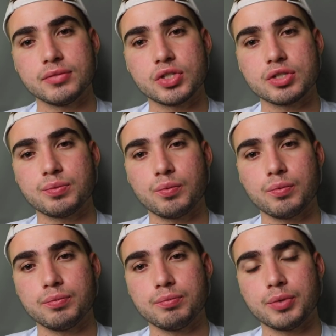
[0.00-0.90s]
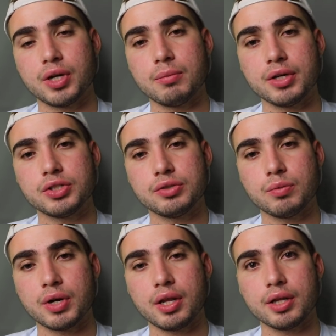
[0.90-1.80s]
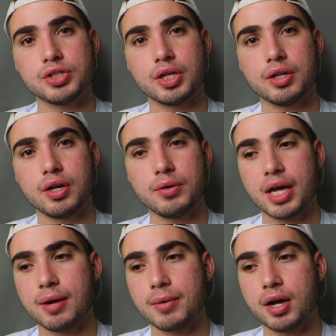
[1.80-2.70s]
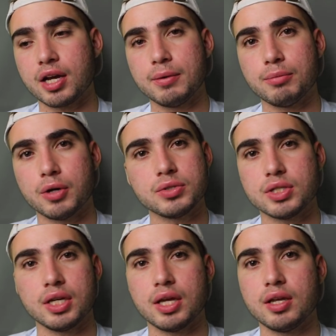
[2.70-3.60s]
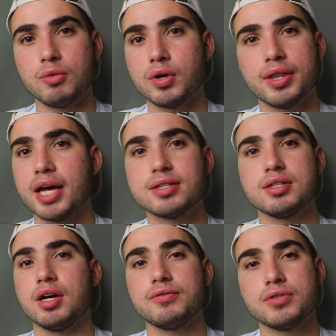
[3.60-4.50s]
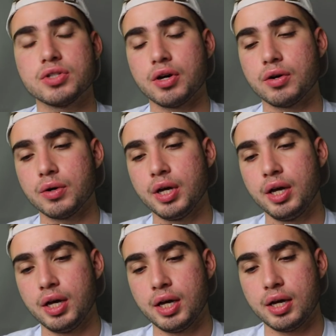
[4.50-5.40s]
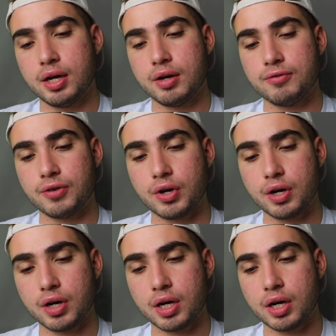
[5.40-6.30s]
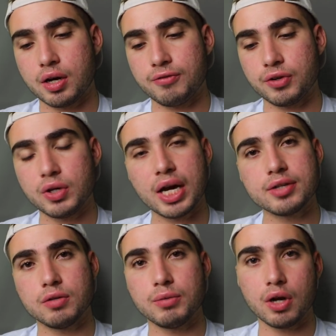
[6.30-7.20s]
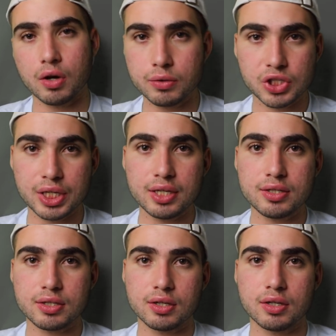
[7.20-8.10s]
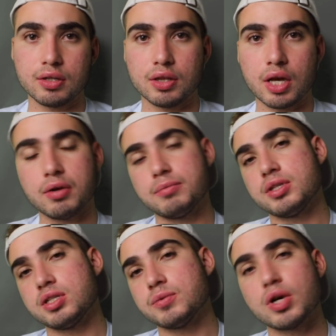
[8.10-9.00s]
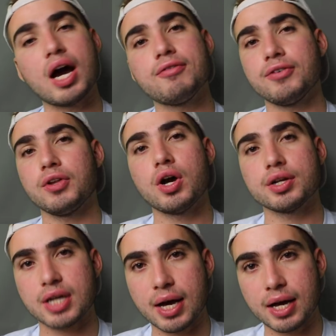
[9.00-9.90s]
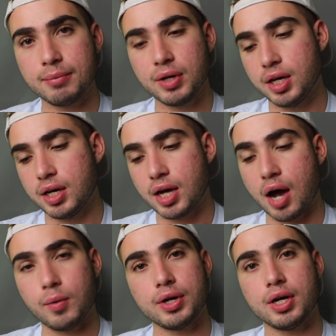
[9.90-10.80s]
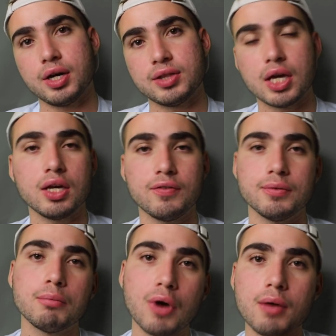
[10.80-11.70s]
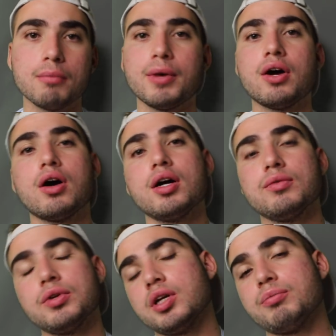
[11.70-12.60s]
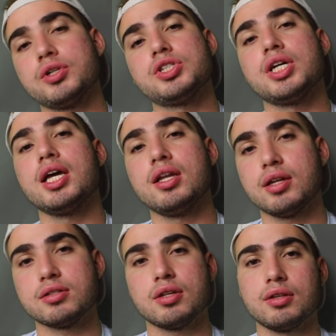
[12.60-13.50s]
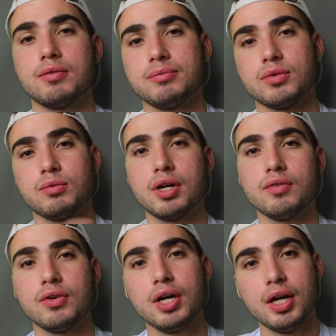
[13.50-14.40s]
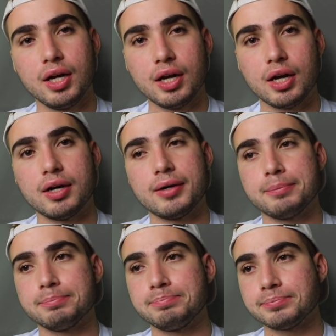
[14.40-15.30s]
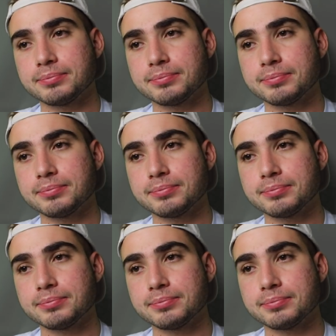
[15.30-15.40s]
Just pretty much want to let y'all know that I'm not going to be posting any more of that stuff. So, for you guys who've been OGs, that have been subscribed for a long time, I want to thank you from the bottom of my heart. Really appreciate it. That's not the whatever. But